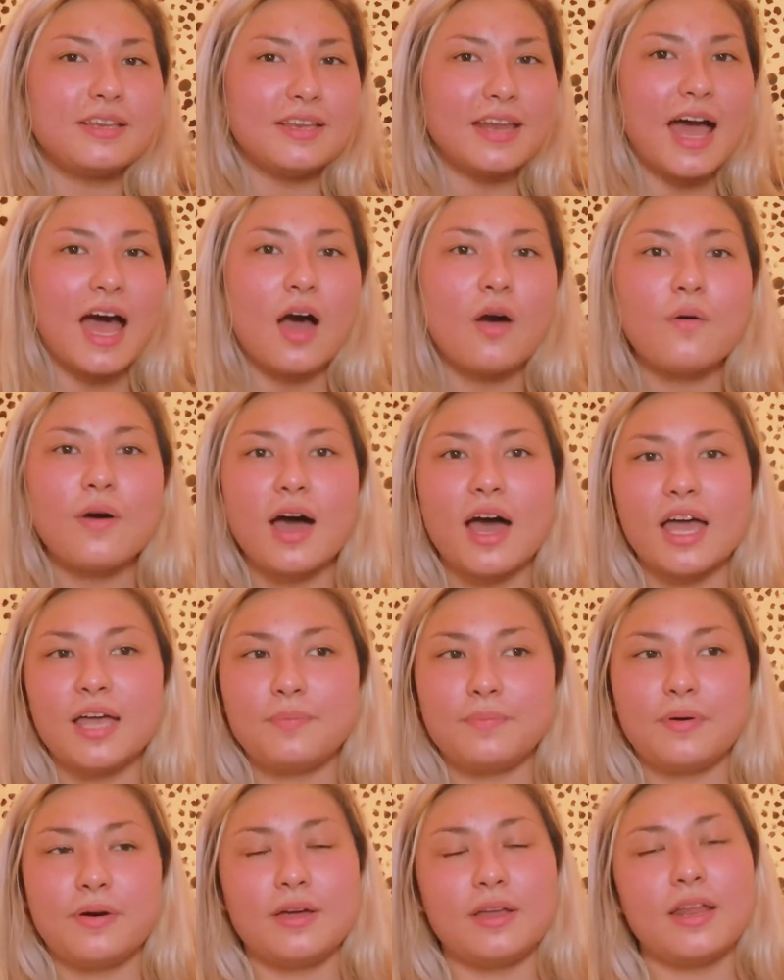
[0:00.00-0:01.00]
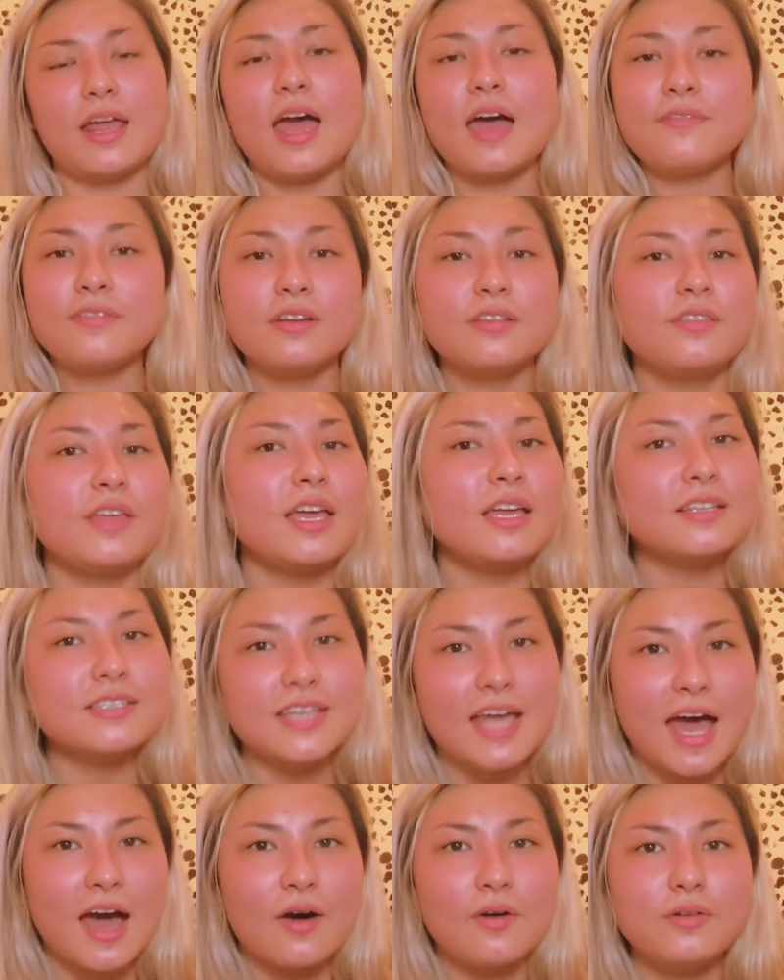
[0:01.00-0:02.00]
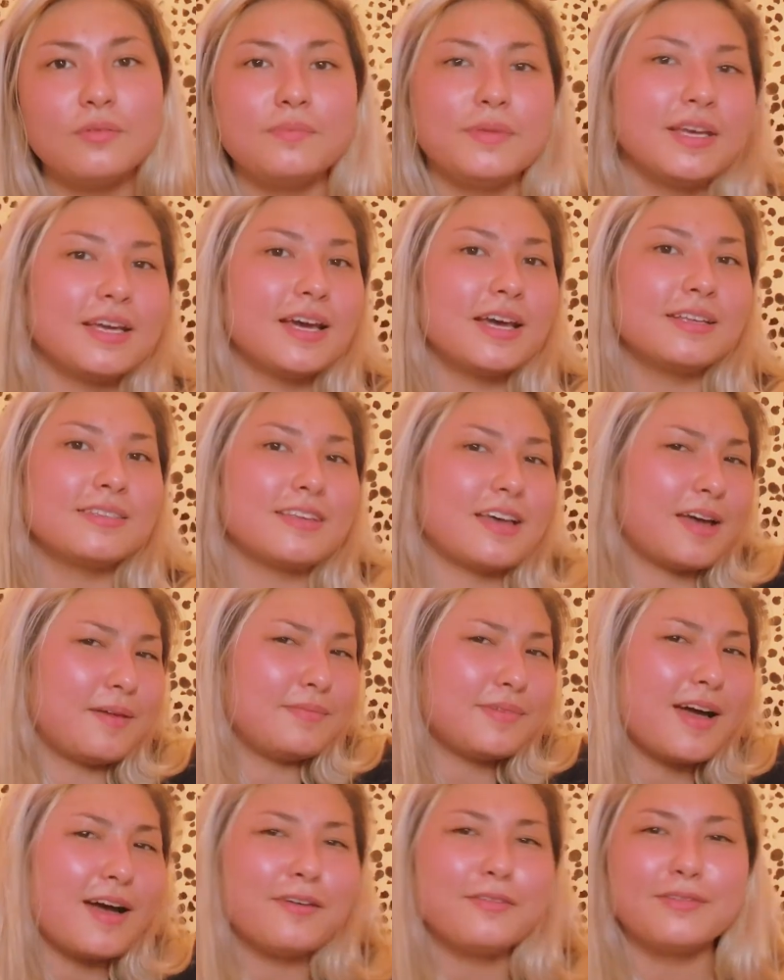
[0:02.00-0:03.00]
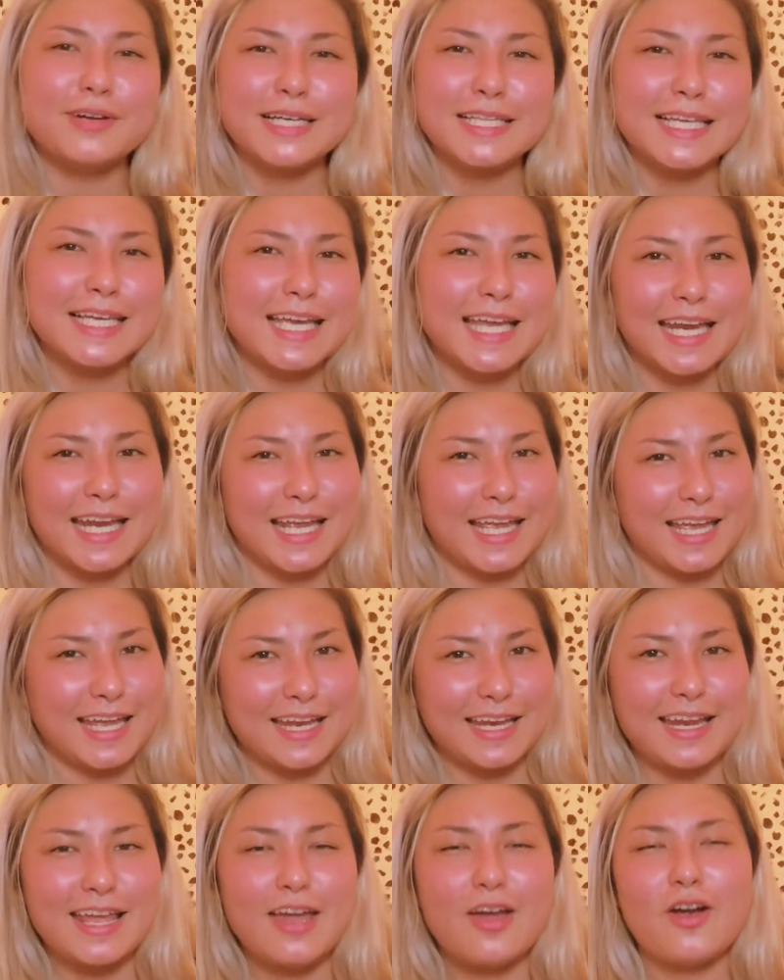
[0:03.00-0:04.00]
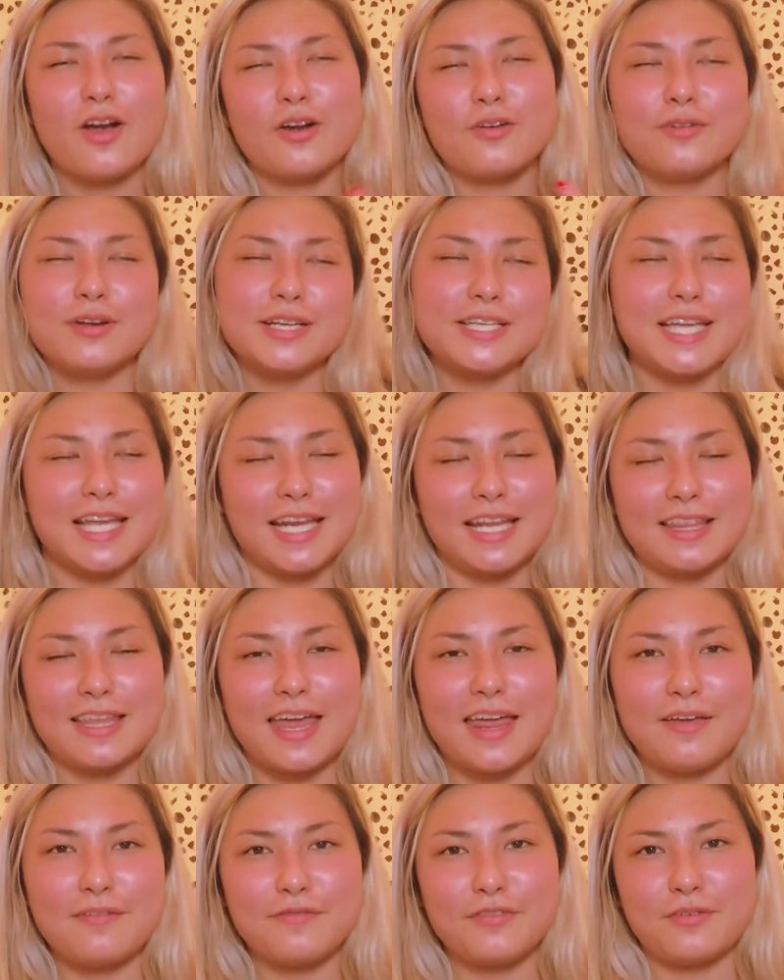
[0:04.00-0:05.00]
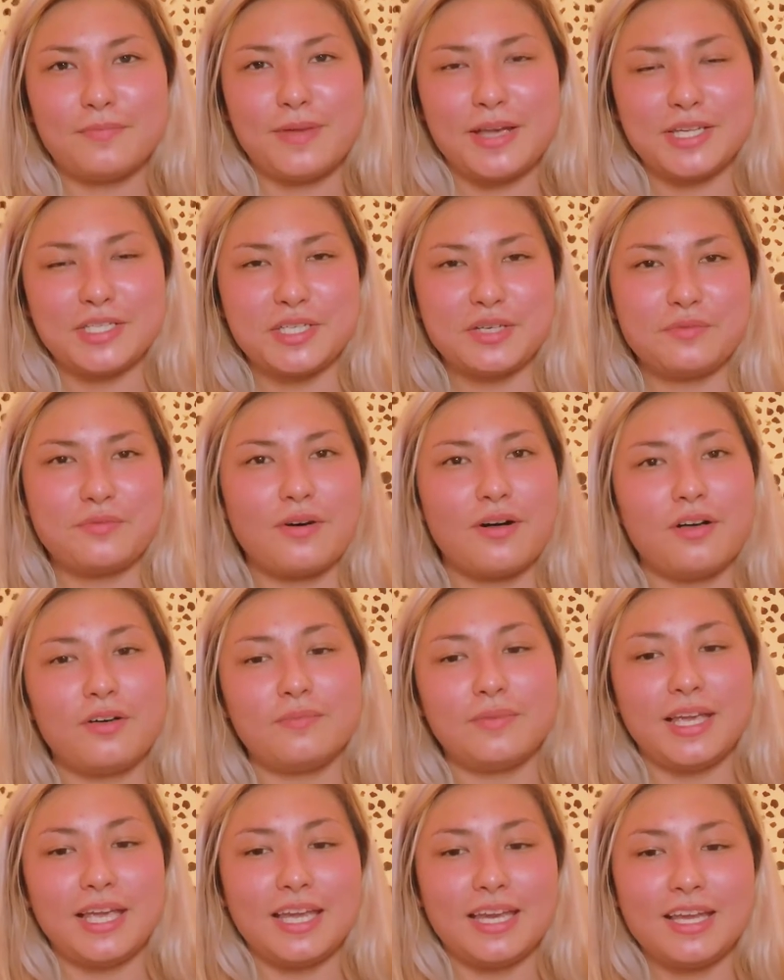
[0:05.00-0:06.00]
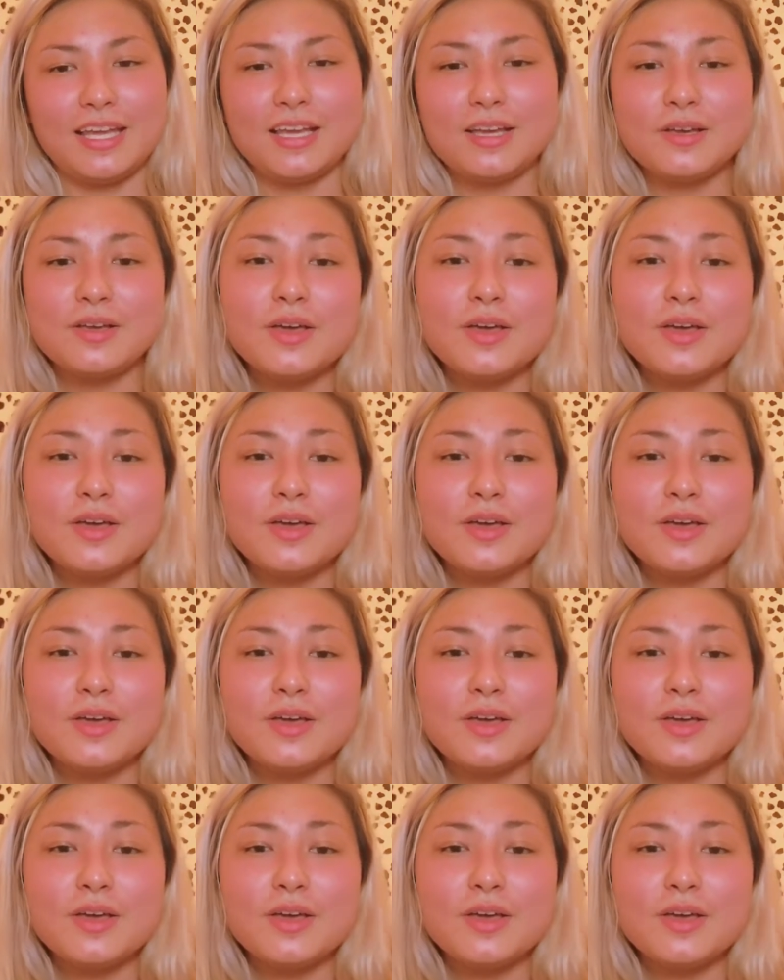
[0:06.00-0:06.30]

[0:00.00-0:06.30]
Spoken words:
now I put everything down because I'm not really getting in or retaining that information while I'm eating.